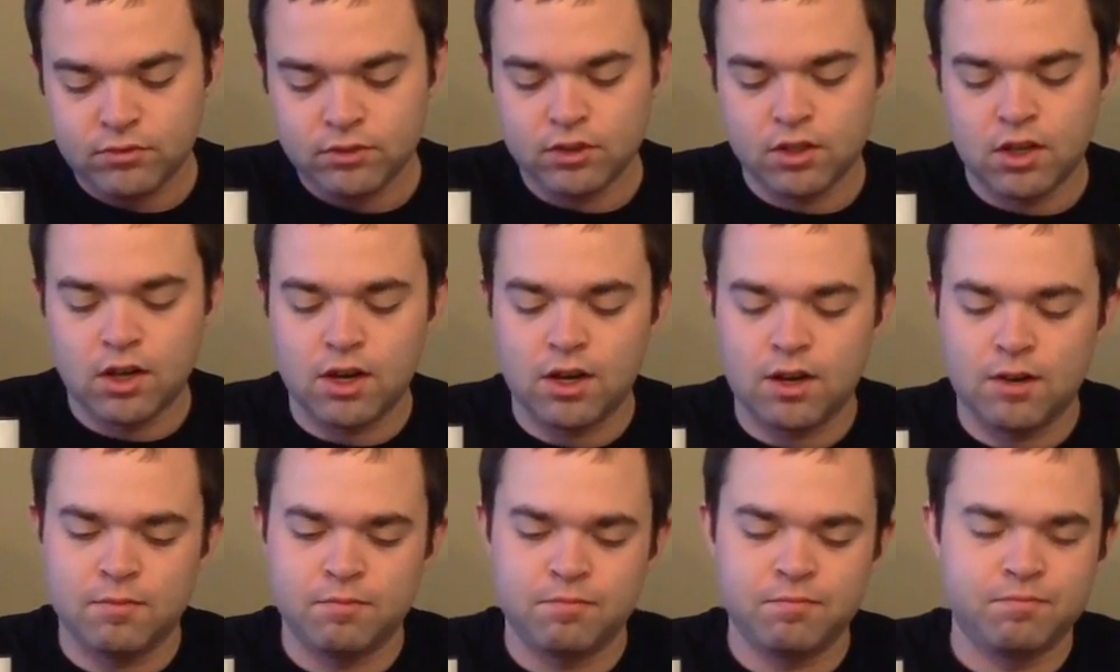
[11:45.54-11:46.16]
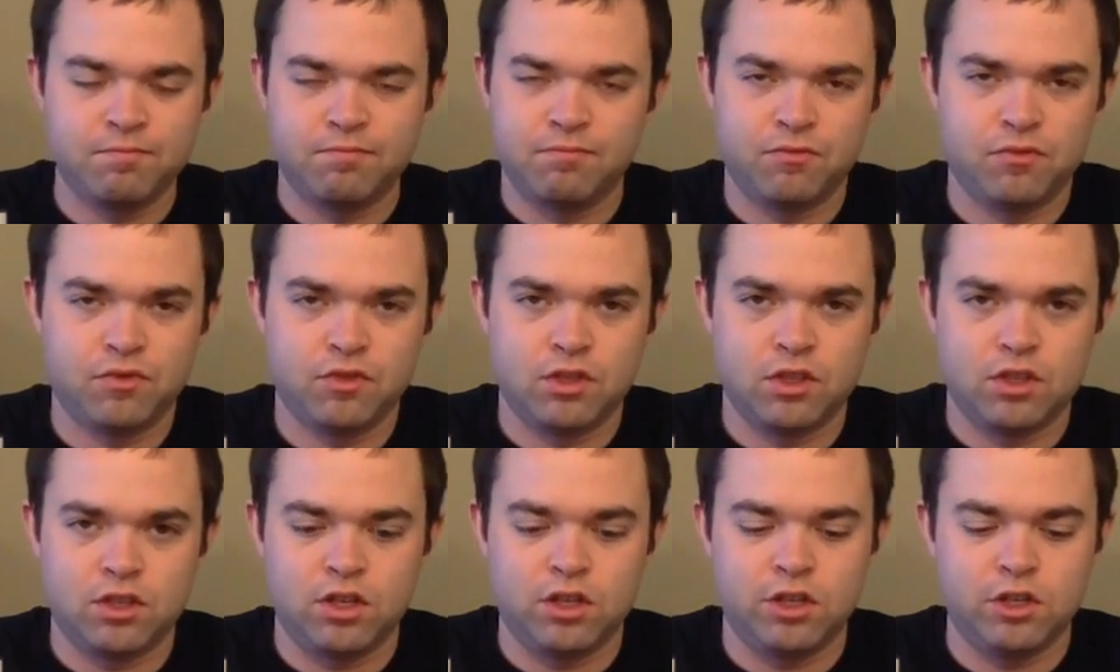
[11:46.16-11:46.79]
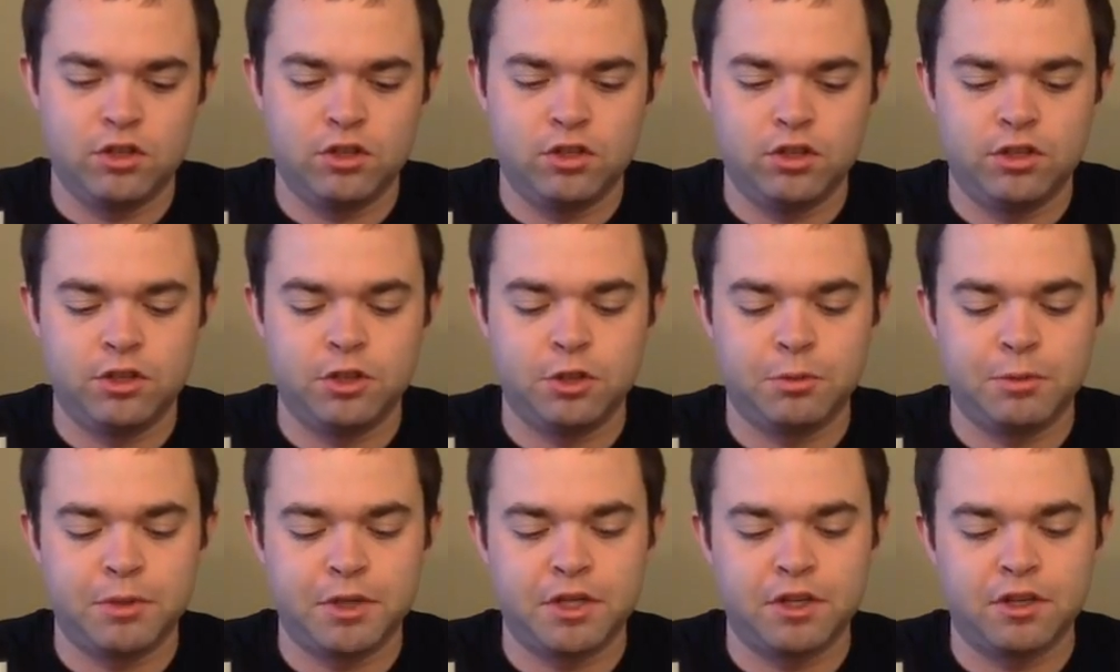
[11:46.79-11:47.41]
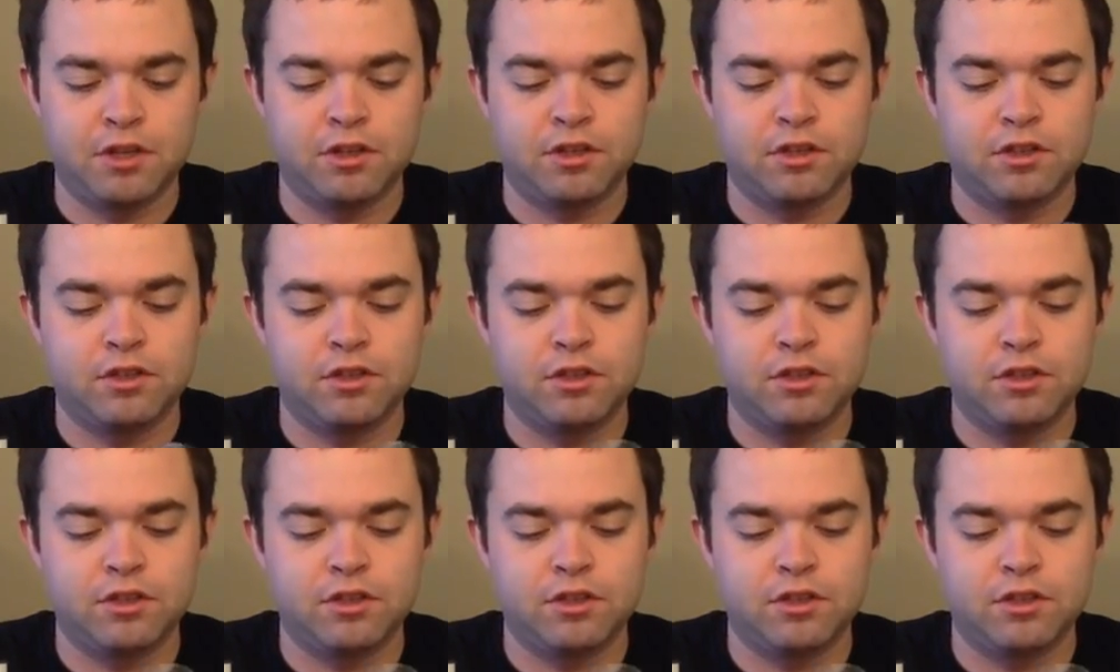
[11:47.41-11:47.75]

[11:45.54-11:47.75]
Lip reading: and you'll be good.